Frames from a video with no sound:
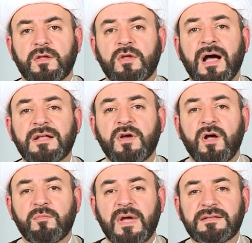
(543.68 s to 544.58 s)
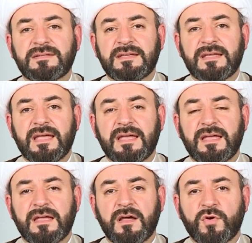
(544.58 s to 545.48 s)
God Almighty,
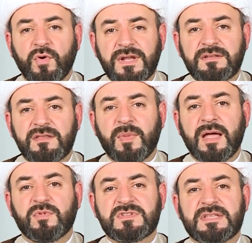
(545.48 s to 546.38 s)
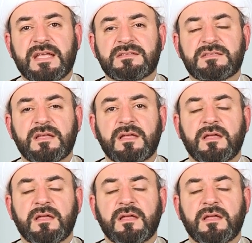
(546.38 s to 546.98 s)
according to the Bible, states